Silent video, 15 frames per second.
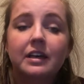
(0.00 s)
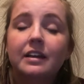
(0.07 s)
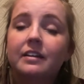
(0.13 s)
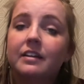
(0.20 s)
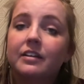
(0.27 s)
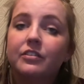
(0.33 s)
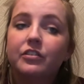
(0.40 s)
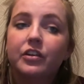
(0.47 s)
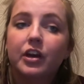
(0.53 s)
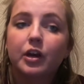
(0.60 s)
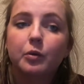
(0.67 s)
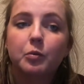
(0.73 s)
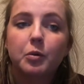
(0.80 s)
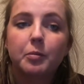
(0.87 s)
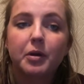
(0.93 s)
This year
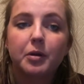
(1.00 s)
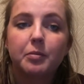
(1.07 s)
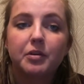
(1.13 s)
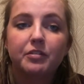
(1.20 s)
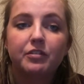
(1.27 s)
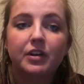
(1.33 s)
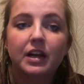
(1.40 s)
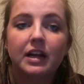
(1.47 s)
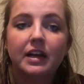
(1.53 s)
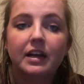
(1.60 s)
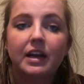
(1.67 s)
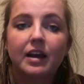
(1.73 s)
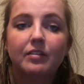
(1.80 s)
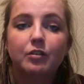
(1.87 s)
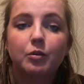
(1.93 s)
we might be feeling
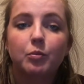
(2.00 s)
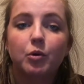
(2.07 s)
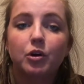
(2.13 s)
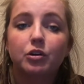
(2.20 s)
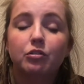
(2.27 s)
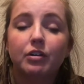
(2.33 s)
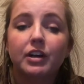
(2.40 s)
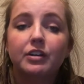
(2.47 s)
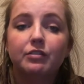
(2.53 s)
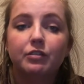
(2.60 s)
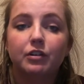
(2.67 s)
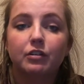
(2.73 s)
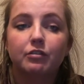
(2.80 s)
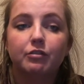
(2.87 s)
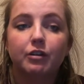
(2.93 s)
ever more
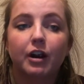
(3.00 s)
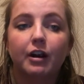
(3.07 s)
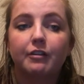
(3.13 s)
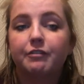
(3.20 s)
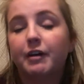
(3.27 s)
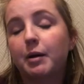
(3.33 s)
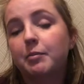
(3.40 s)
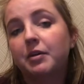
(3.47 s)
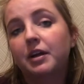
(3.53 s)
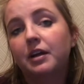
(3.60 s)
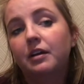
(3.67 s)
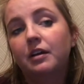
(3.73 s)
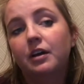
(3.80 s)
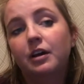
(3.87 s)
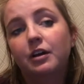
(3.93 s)
grateful for our family,
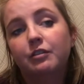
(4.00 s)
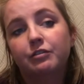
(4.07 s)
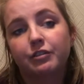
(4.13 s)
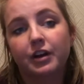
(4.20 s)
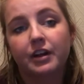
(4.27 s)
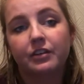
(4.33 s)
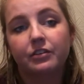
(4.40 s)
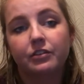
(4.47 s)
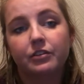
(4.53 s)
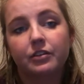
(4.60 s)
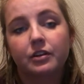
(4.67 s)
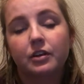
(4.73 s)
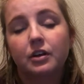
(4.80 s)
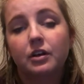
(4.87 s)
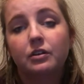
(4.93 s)
friends,
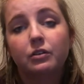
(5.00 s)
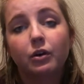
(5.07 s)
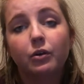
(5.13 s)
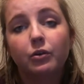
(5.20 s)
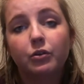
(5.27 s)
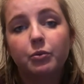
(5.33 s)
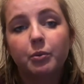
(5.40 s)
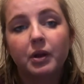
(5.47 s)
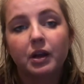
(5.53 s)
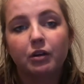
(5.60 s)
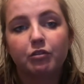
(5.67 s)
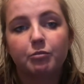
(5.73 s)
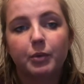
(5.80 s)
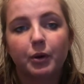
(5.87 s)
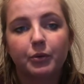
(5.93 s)
those we
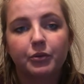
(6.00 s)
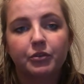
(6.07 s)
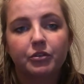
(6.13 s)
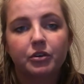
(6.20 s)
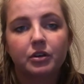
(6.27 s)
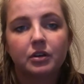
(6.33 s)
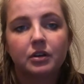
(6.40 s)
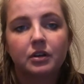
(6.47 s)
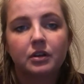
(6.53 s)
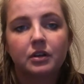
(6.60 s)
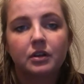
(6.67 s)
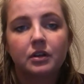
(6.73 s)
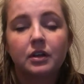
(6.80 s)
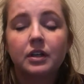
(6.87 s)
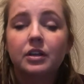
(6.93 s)
love most.
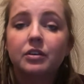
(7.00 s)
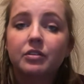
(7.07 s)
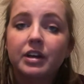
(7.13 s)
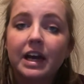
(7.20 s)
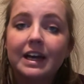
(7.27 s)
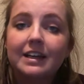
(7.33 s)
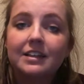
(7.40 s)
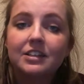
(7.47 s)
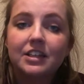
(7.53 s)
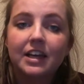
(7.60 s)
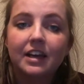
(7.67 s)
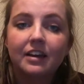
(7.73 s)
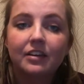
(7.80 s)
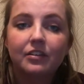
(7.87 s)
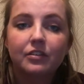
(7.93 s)
The reality
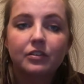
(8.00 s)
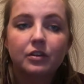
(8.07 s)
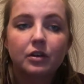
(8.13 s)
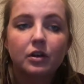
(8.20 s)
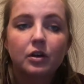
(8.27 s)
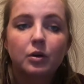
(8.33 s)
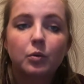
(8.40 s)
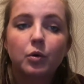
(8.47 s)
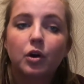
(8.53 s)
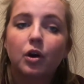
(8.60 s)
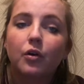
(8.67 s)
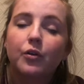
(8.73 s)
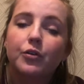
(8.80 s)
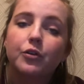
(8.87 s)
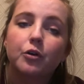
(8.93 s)
is, we're
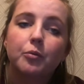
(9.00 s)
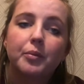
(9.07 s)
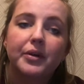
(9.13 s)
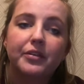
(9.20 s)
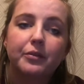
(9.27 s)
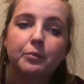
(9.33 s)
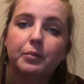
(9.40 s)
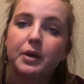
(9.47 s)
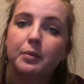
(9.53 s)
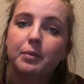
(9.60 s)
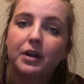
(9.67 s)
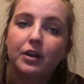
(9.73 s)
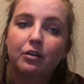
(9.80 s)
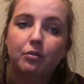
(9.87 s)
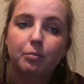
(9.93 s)
also missing
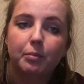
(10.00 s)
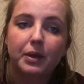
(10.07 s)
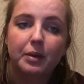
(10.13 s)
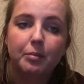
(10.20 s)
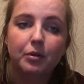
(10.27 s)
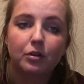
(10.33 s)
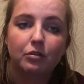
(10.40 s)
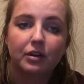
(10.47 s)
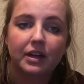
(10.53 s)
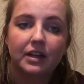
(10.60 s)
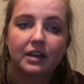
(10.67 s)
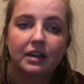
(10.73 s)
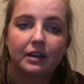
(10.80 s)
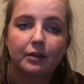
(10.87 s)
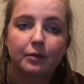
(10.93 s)
people
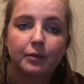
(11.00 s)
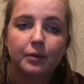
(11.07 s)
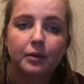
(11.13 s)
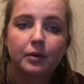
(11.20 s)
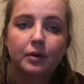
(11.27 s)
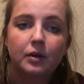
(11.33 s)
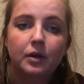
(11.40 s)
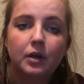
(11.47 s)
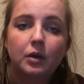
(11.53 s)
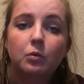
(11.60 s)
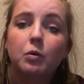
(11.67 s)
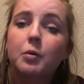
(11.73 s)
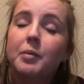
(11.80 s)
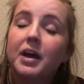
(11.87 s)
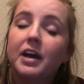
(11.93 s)
greatly.
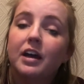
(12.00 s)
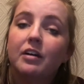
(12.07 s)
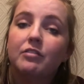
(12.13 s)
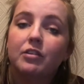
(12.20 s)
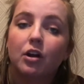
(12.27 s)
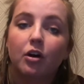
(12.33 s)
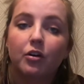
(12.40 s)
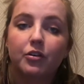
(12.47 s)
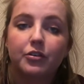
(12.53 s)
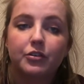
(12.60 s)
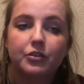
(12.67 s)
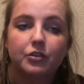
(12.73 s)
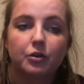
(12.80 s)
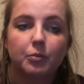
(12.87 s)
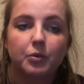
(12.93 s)
We may have lost
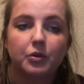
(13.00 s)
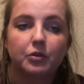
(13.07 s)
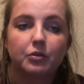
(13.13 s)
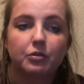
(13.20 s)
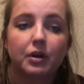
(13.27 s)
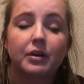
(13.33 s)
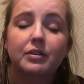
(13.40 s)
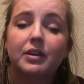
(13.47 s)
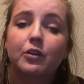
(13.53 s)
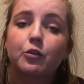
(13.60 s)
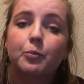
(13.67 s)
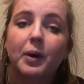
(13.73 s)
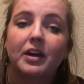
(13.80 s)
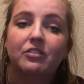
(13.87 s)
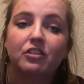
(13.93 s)
someone throughout this
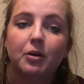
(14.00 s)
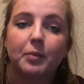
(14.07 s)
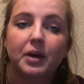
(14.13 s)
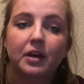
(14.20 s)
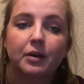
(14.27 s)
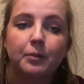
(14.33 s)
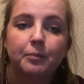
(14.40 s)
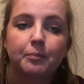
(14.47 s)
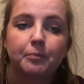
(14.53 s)
pandemic,